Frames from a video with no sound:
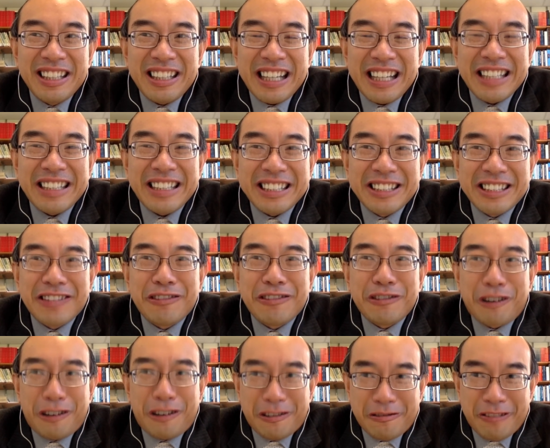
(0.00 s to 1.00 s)
in the
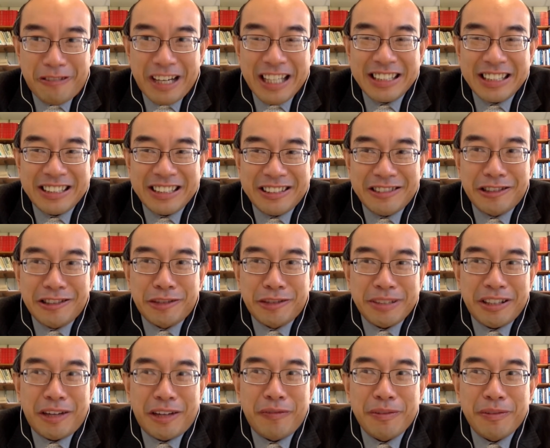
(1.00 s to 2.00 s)
so-called West, Europe
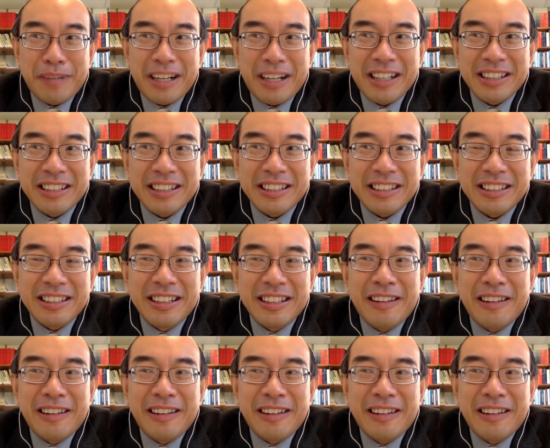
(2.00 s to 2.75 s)
and North America.